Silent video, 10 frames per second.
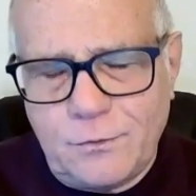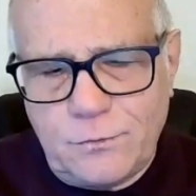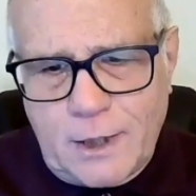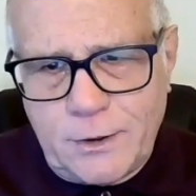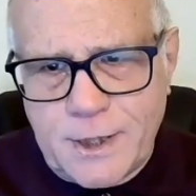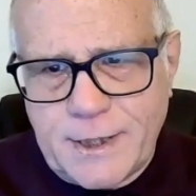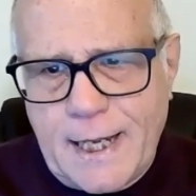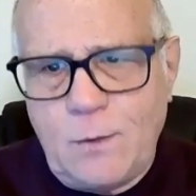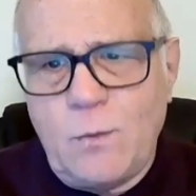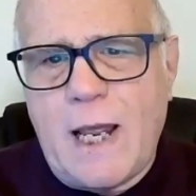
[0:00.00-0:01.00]
to
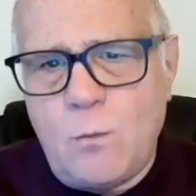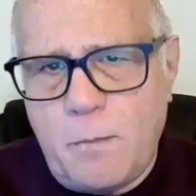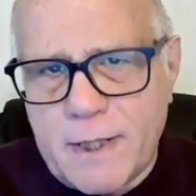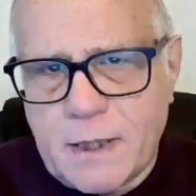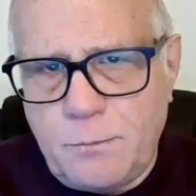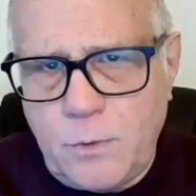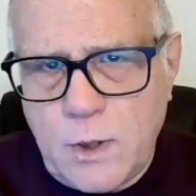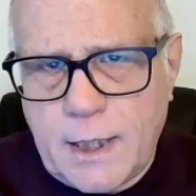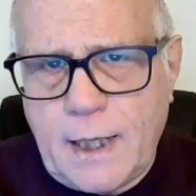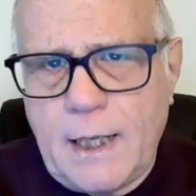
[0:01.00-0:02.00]
understand and we must
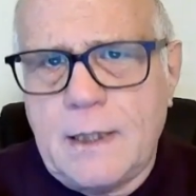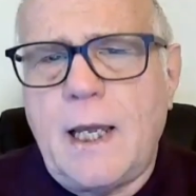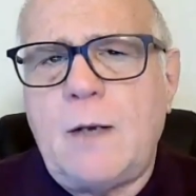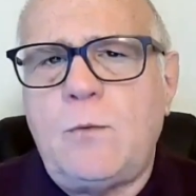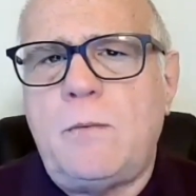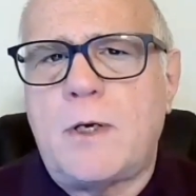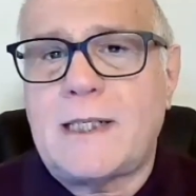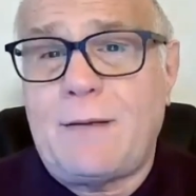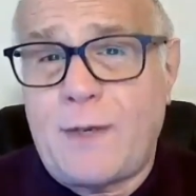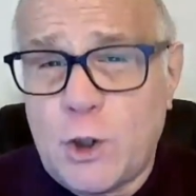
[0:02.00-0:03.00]
communicate and we
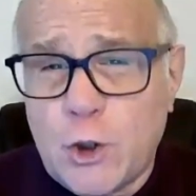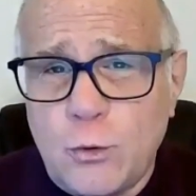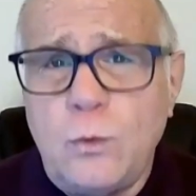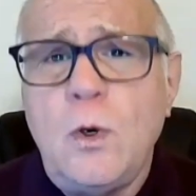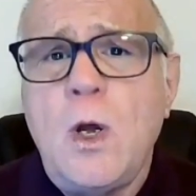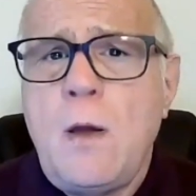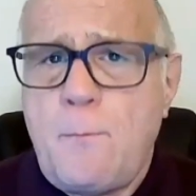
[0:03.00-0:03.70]
must have a true,